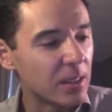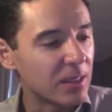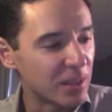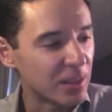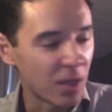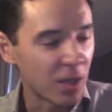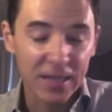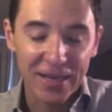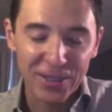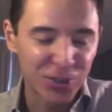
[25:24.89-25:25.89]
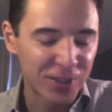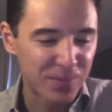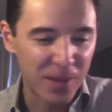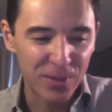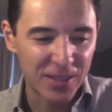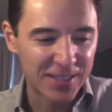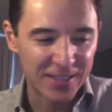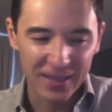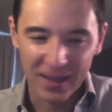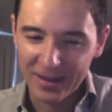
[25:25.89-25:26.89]
in Los Angeles, maybe this
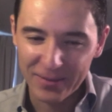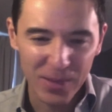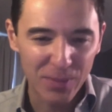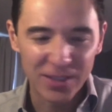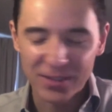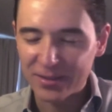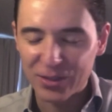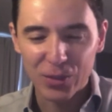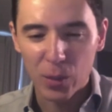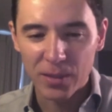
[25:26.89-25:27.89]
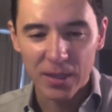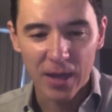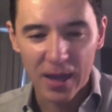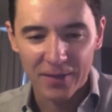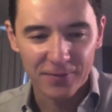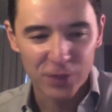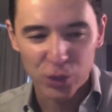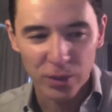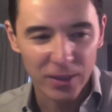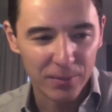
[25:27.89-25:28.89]
is, uh, maybe it's just the women that I have
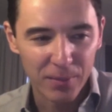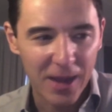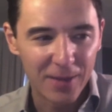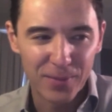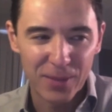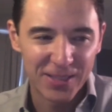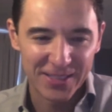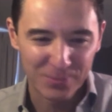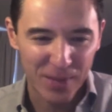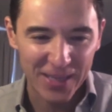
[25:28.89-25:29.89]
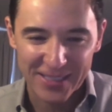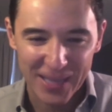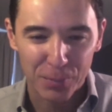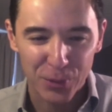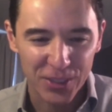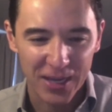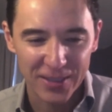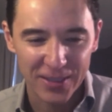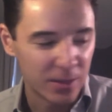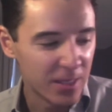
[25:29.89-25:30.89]
treated. I, maybe this is my sample size.
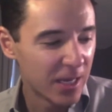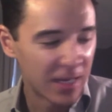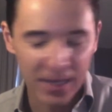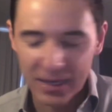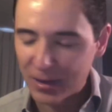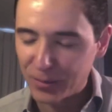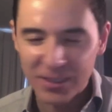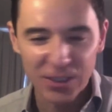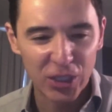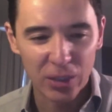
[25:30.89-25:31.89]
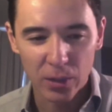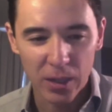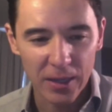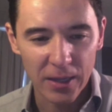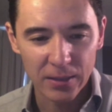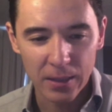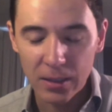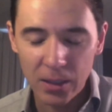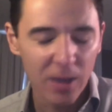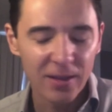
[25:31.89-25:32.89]
So again, I don't mean to generalize,
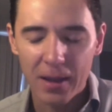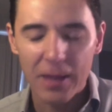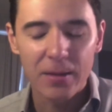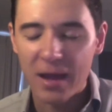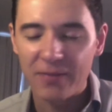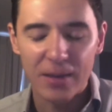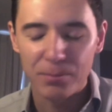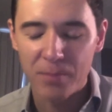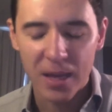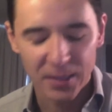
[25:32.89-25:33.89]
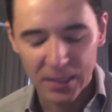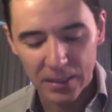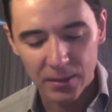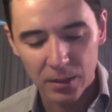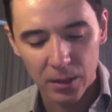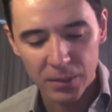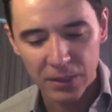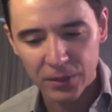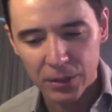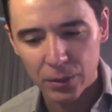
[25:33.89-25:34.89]
and you know, and I've had men say this to
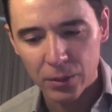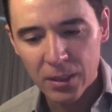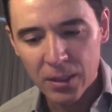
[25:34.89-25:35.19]
themselves too,